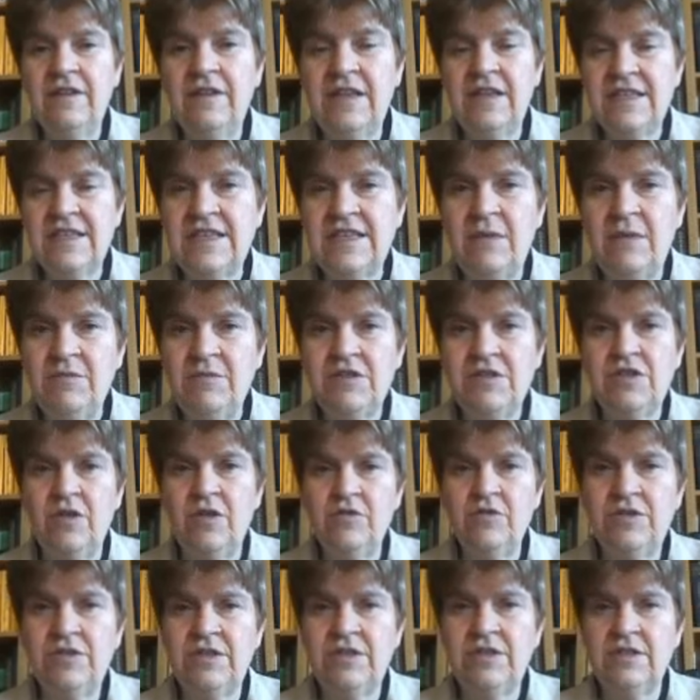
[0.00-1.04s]
the summer
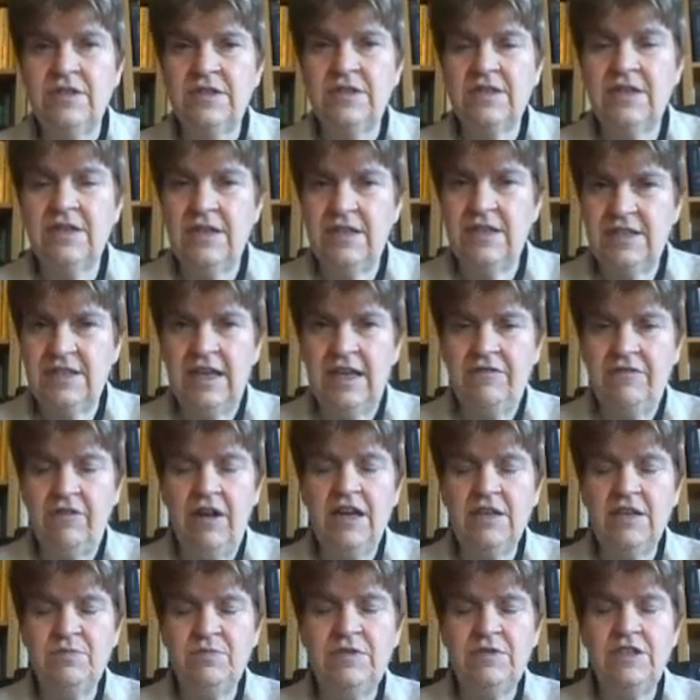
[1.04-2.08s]
solstice sunrise
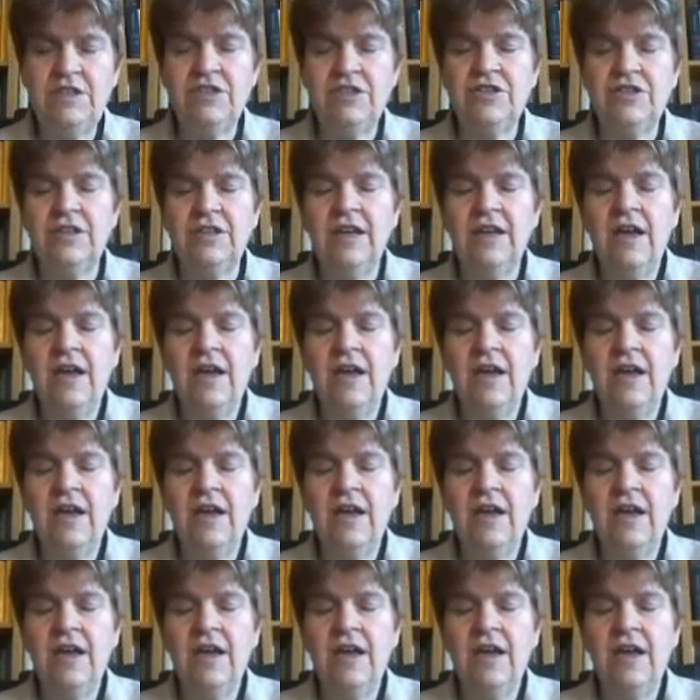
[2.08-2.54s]
position